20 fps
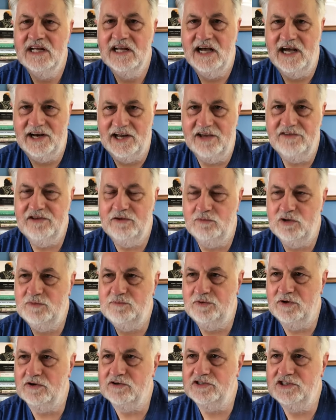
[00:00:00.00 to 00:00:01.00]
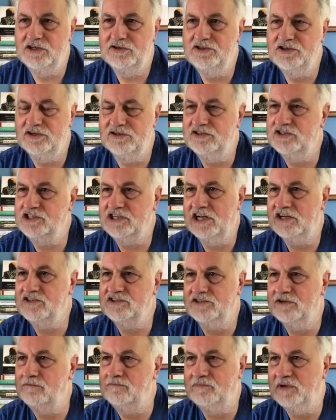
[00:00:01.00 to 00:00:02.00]
And I think with books, you shouldn't
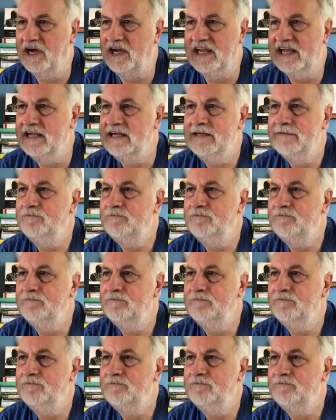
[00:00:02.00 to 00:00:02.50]
judge them by